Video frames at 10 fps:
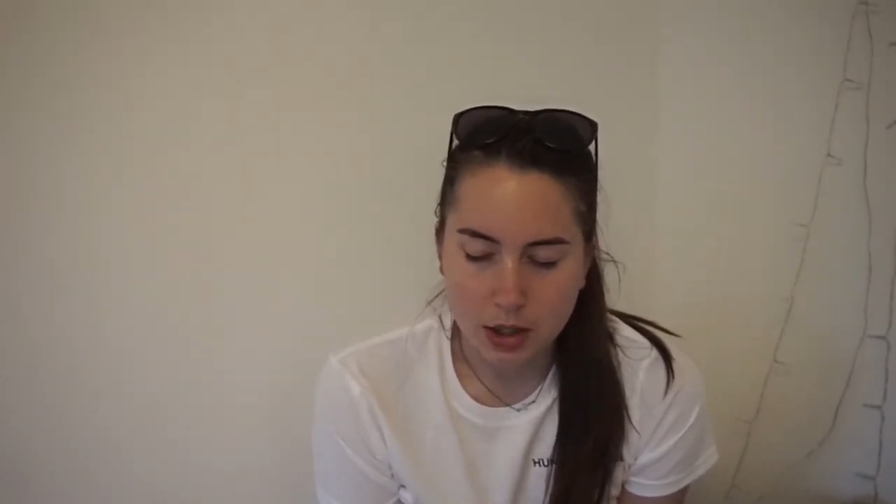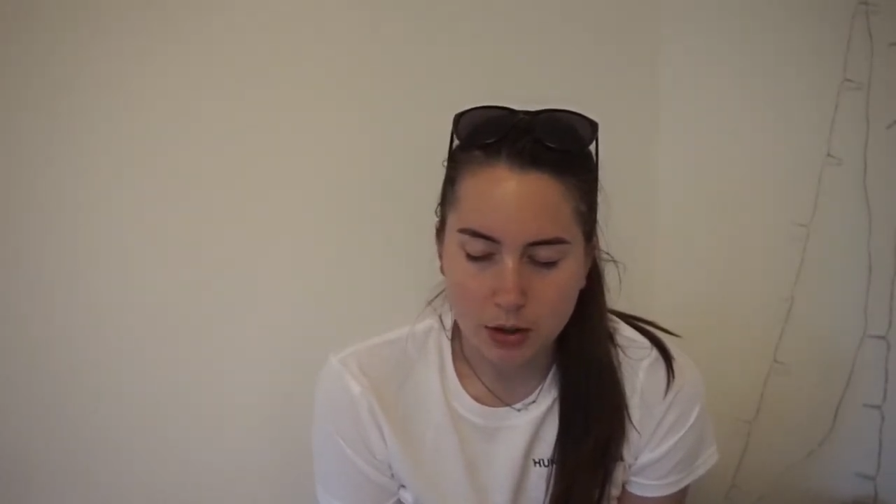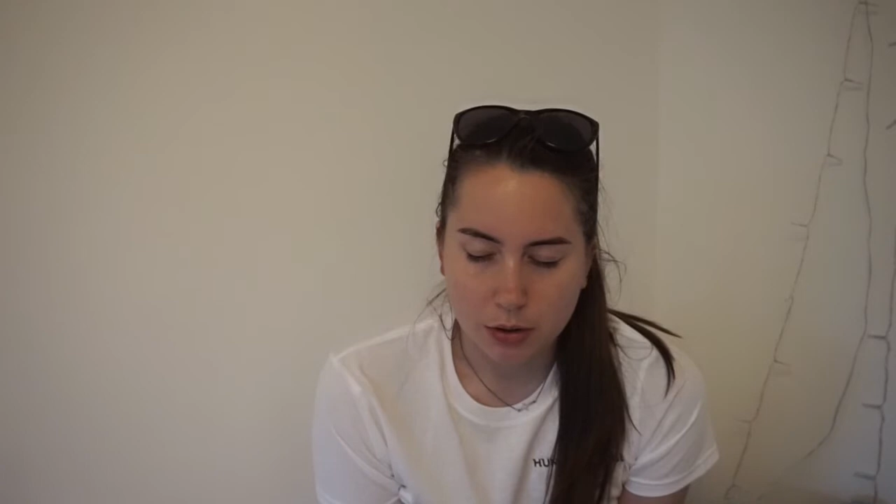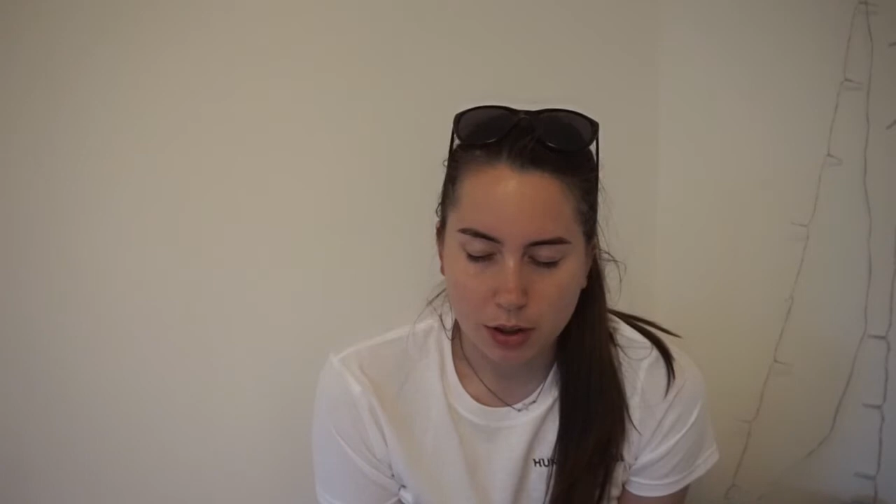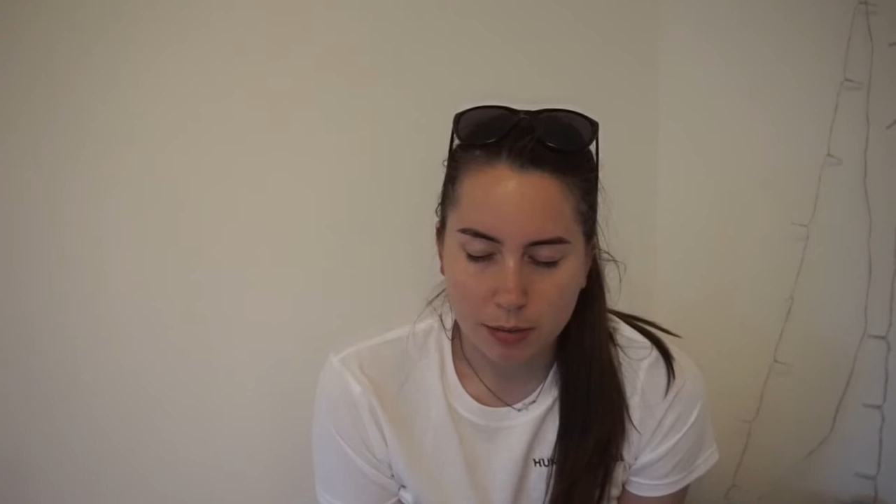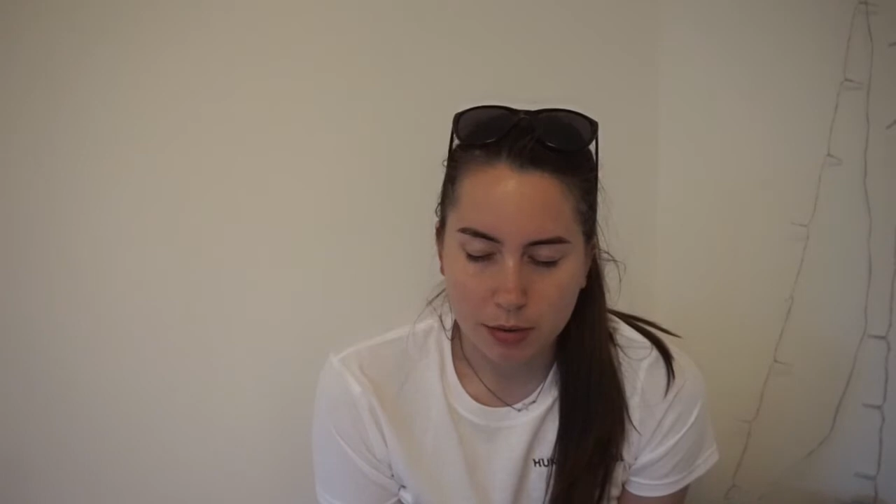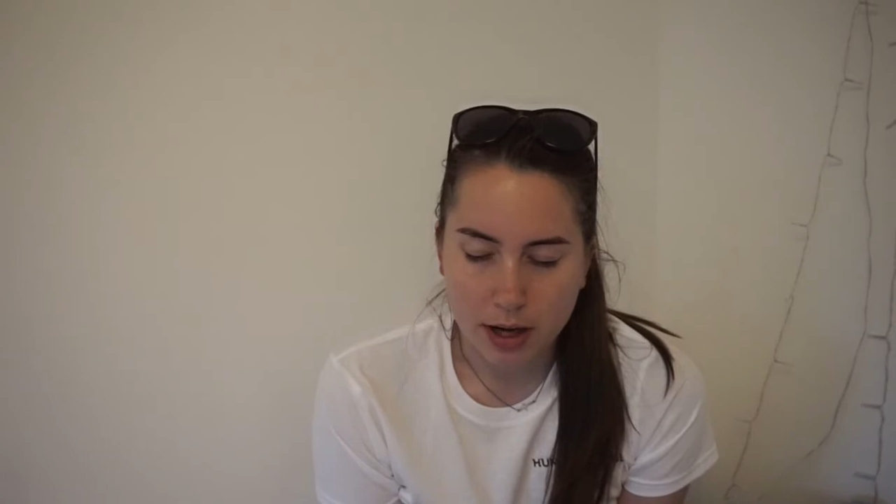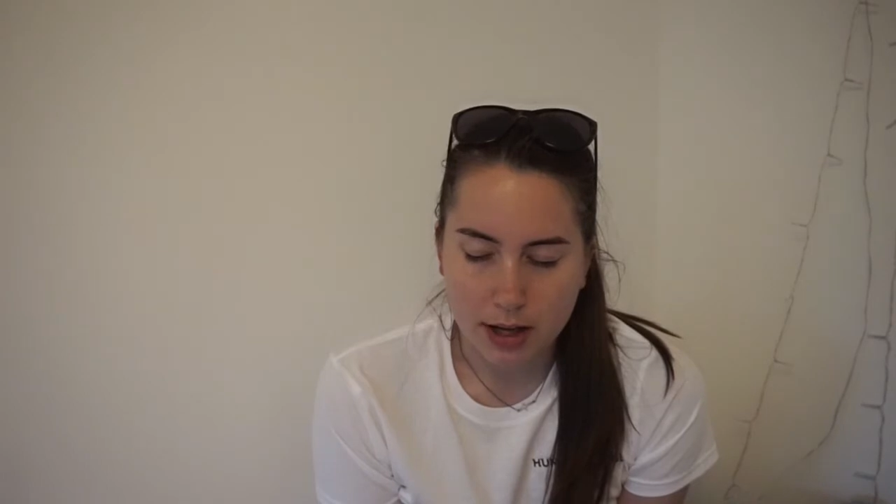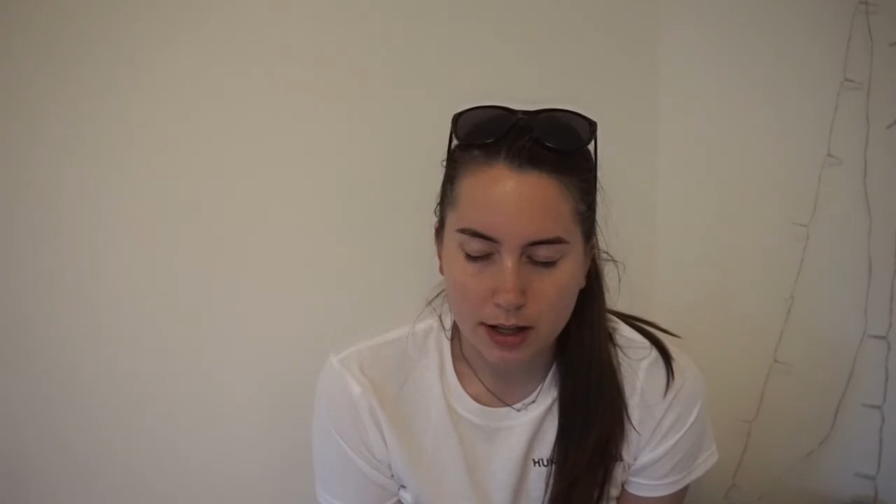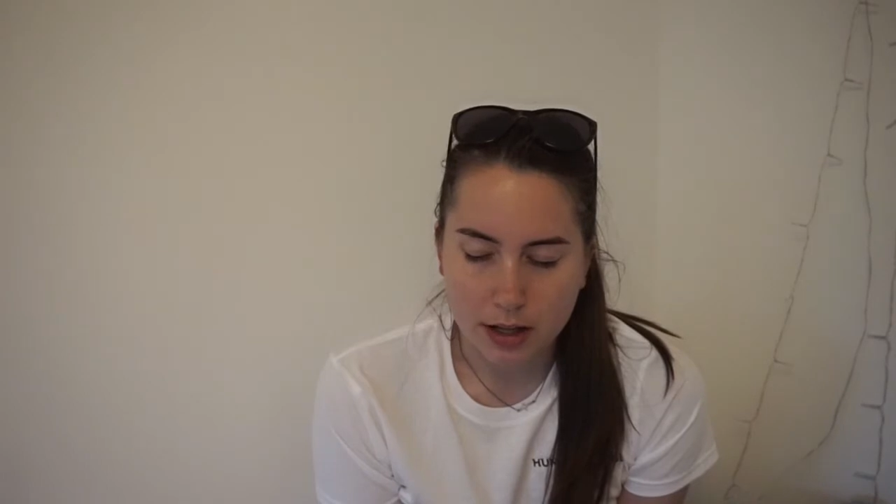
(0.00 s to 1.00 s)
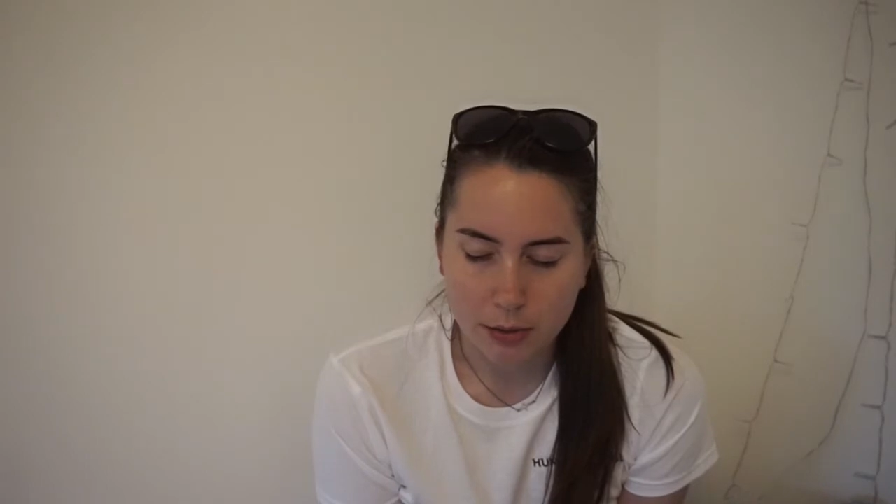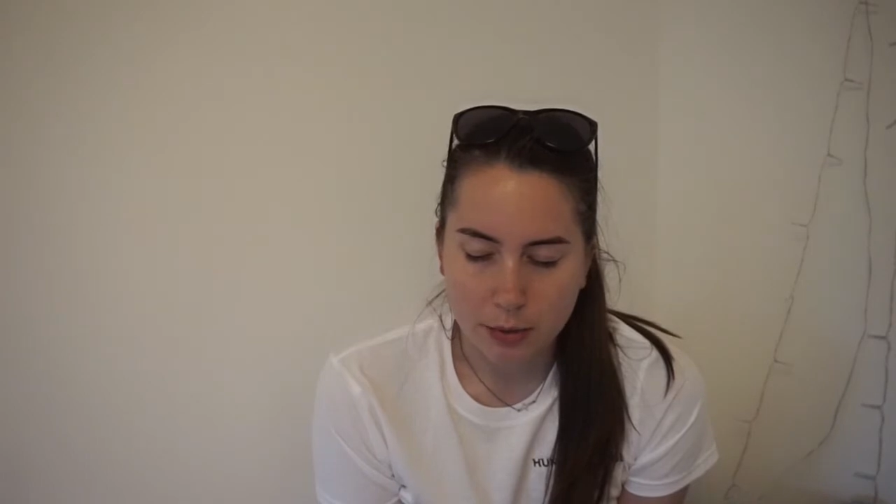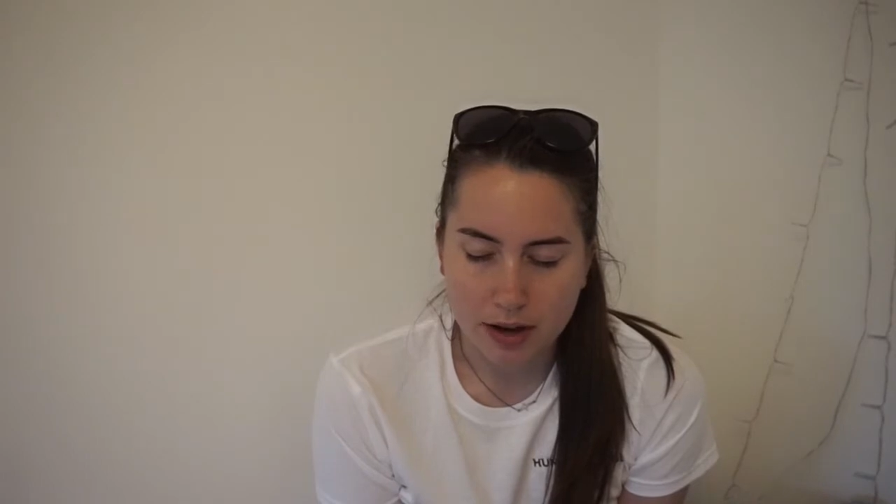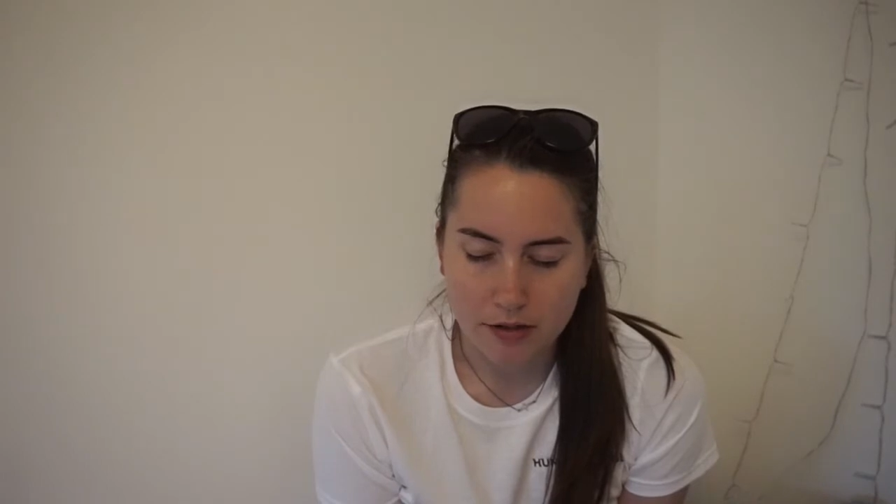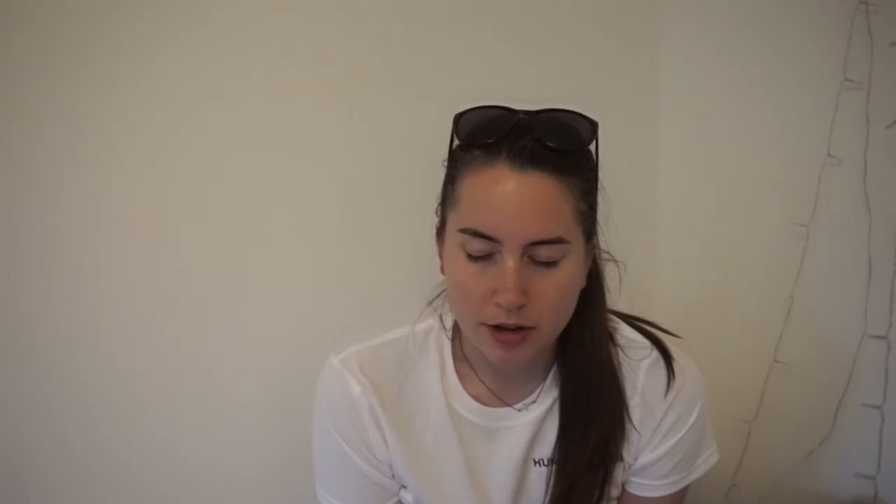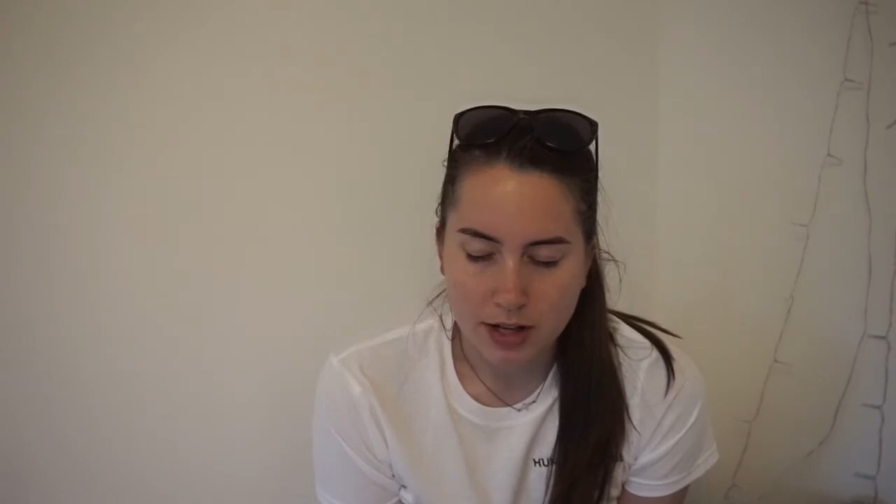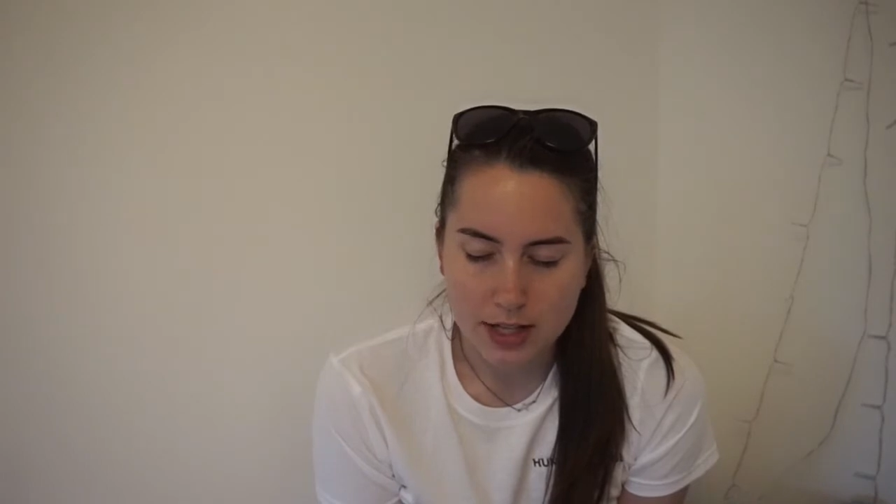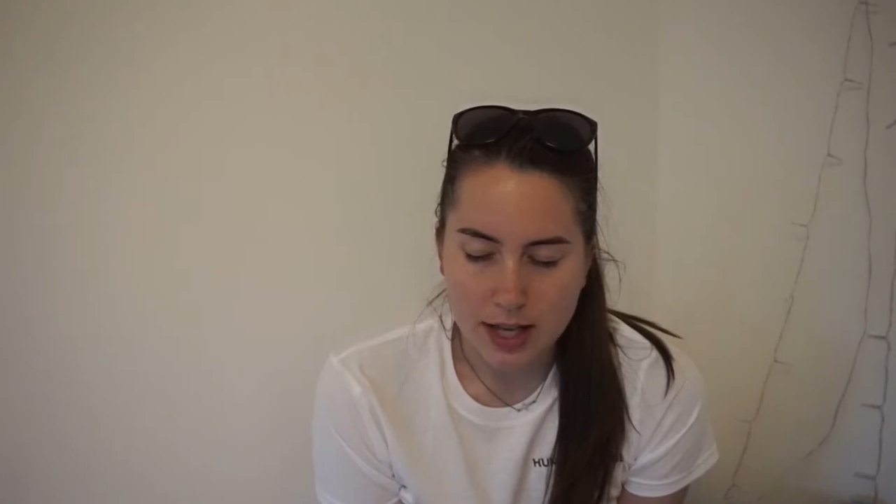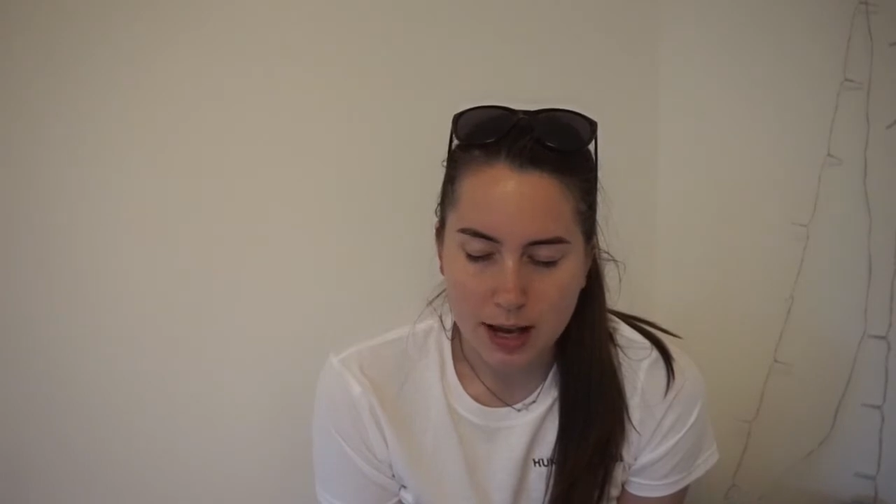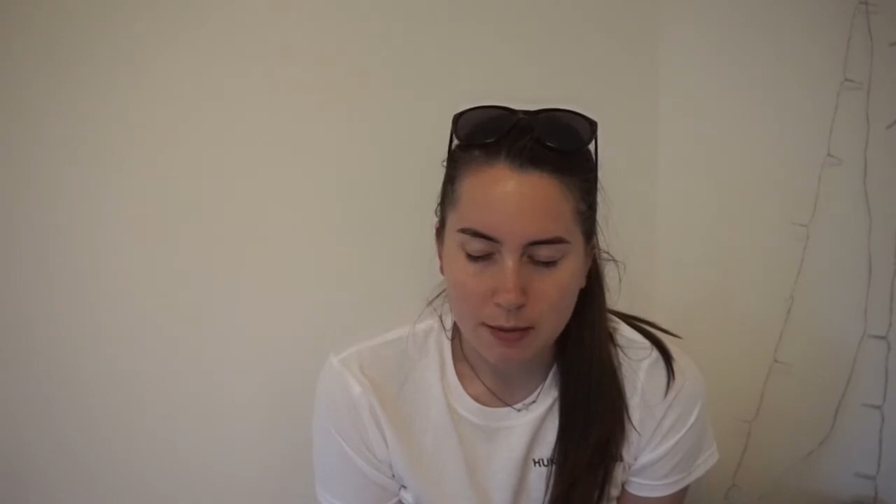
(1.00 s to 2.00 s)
Lord, I pray that whatever I say